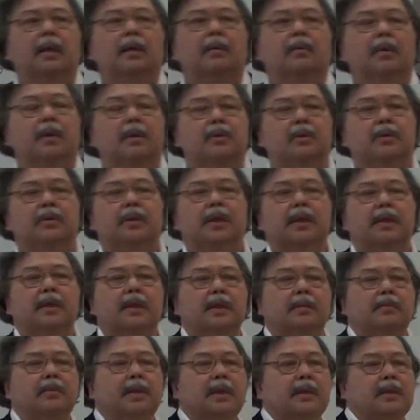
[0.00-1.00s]
which
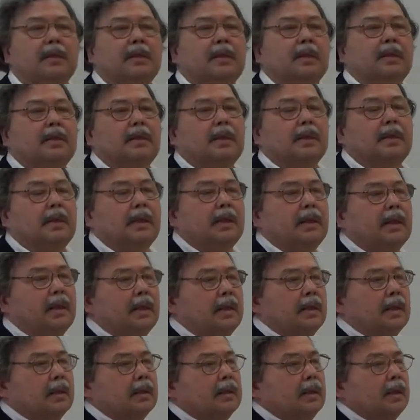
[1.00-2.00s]
already means that
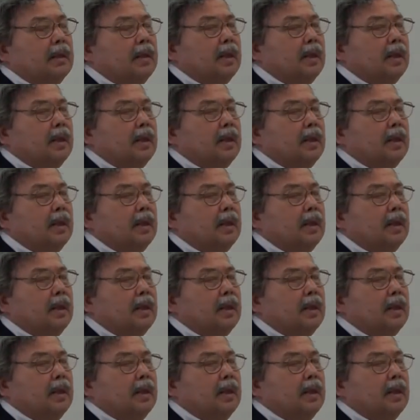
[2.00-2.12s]
the